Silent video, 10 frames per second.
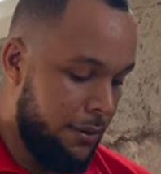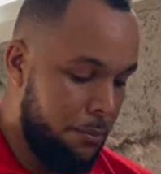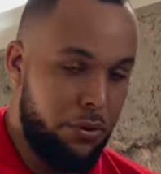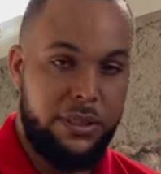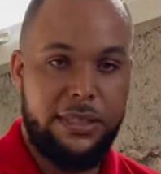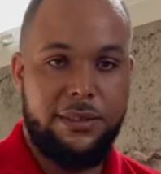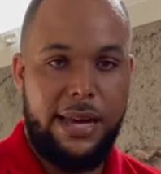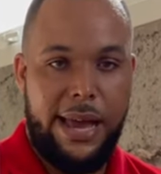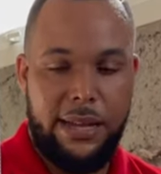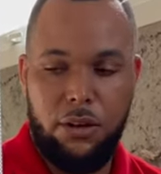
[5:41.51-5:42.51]
be putting
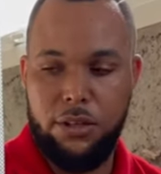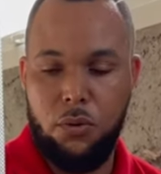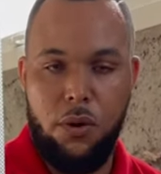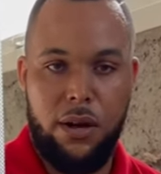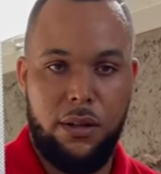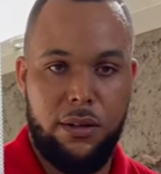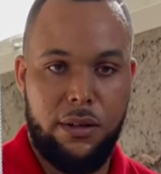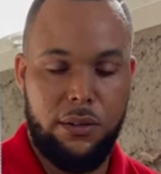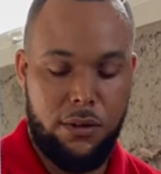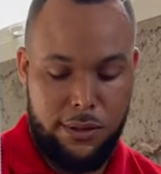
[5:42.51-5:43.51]
tile on the
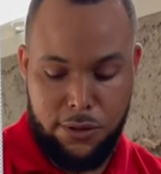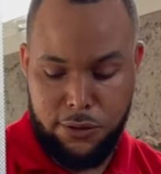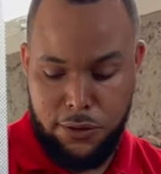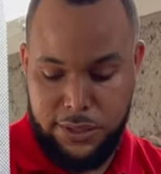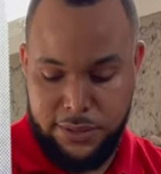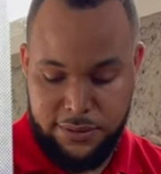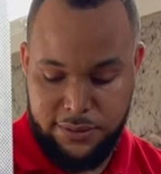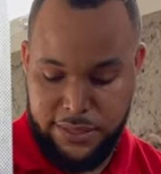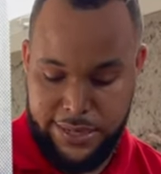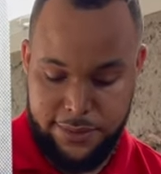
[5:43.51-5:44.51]
wall or on this
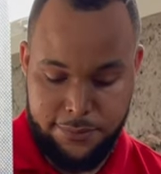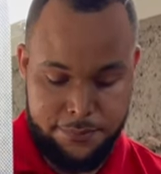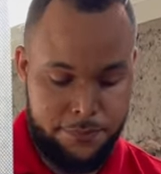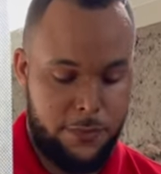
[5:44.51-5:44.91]
side,